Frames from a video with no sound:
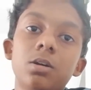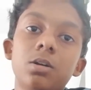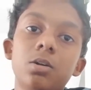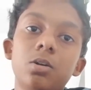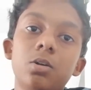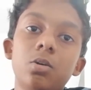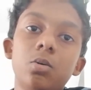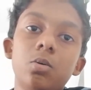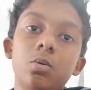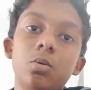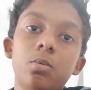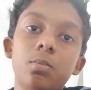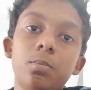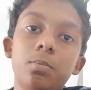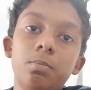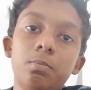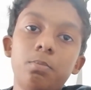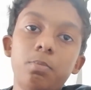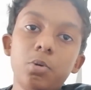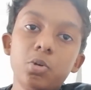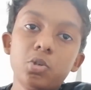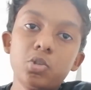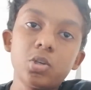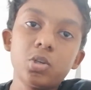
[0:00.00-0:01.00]
to
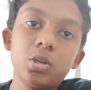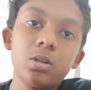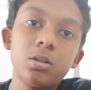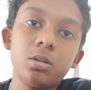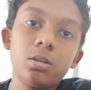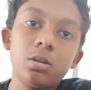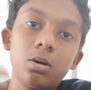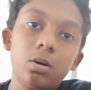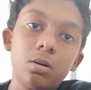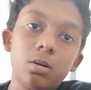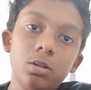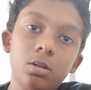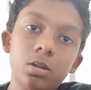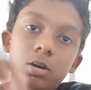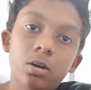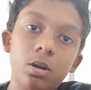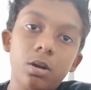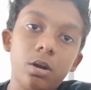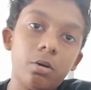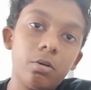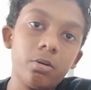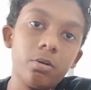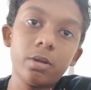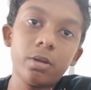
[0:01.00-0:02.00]
push the
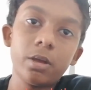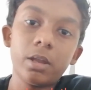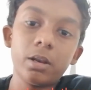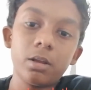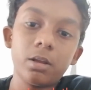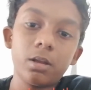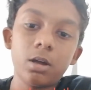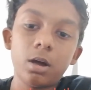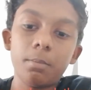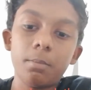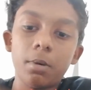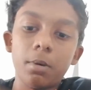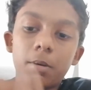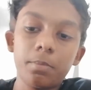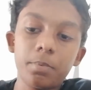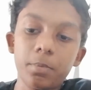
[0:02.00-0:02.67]
ground and come up.